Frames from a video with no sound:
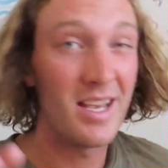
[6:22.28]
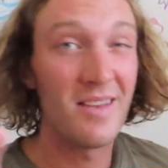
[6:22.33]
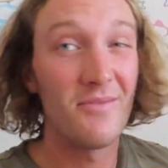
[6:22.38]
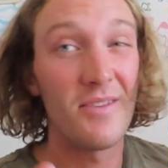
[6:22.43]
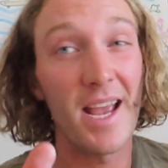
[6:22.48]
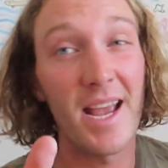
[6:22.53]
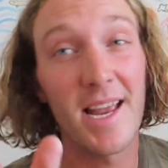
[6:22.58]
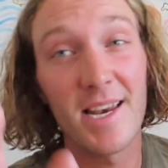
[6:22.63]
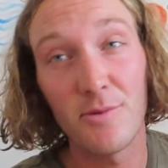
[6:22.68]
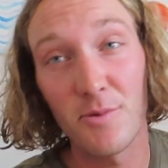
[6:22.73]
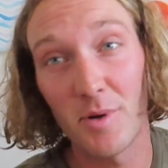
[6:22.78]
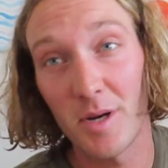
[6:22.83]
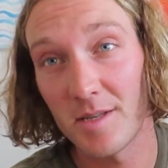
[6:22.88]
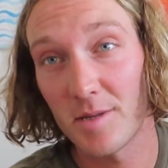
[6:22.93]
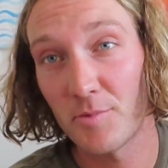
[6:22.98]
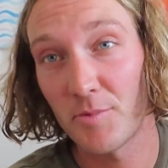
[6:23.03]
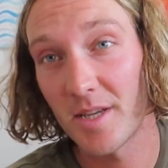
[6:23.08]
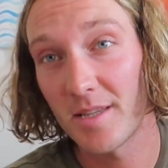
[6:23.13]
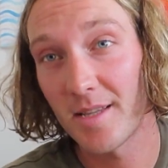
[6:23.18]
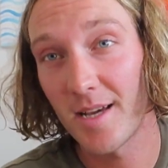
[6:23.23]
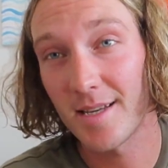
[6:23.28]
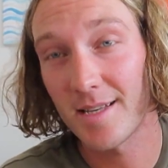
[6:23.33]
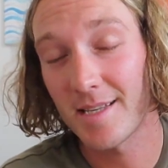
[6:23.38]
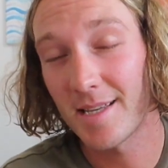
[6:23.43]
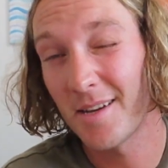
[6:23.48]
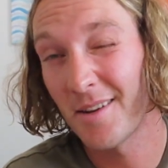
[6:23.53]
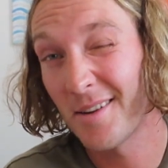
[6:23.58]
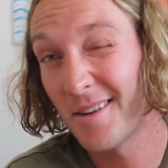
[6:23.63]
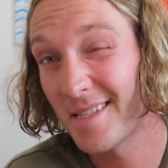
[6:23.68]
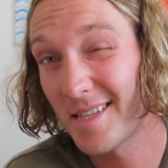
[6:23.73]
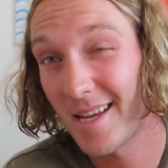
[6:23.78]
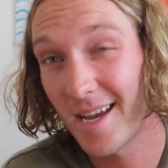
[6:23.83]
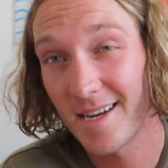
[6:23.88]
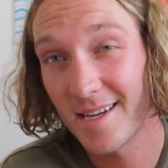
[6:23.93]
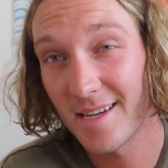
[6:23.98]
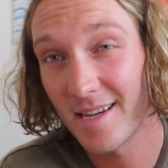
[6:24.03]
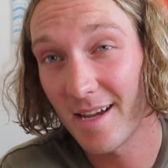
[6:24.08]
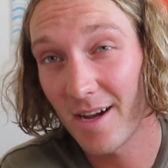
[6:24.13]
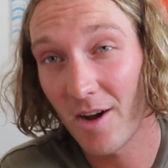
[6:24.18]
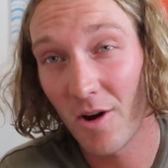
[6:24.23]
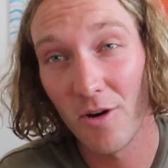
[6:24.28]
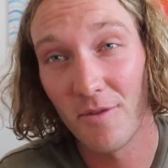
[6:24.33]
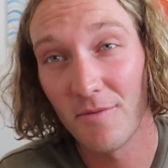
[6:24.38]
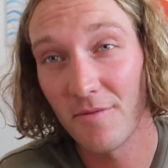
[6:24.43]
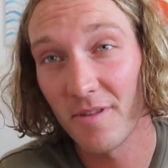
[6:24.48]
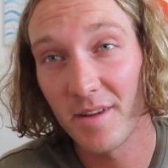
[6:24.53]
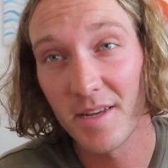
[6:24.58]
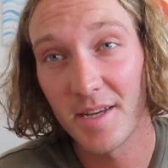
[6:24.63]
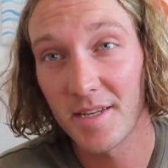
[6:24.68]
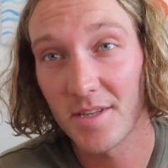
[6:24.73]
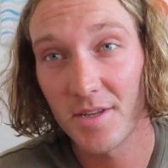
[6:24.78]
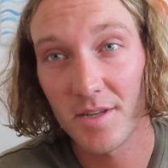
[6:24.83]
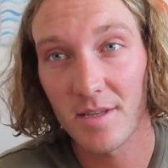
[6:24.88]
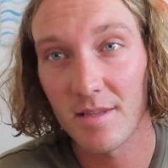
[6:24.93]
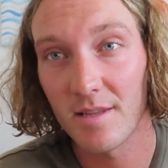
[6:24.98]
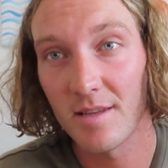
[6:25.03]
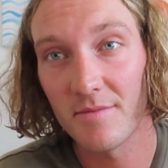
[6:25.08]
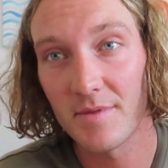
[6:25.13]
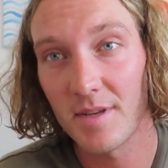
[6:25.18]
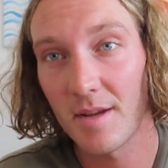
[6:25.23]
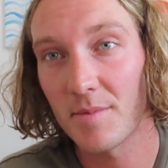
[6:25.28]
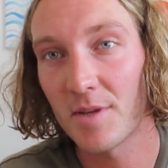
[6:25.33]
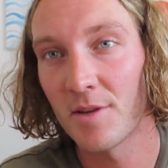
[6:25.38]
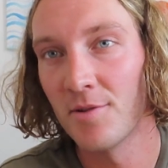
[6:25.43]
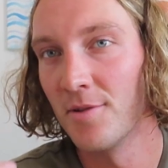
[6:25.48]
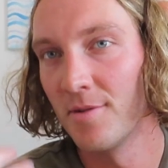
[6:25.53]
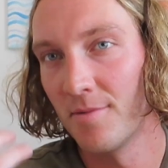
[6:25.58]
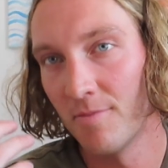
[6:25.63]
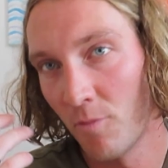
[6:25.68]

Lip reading: If anyone has read that series and hopefully it just lives up to